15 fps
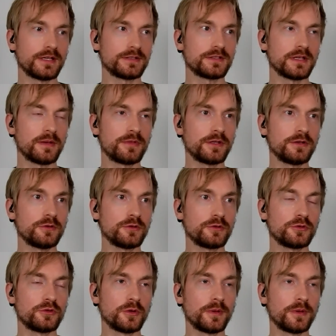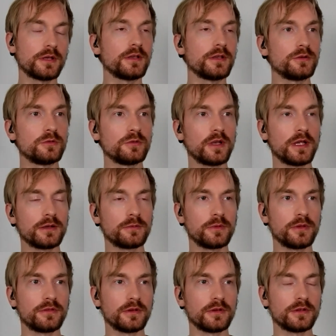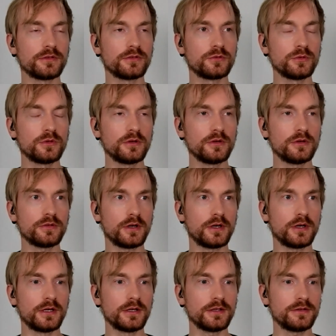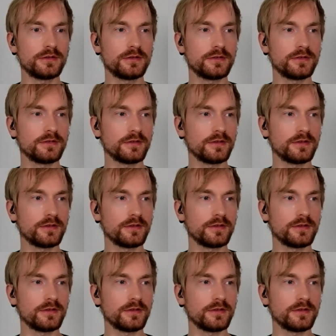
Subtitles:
that's something you typically do, like with studios or artists?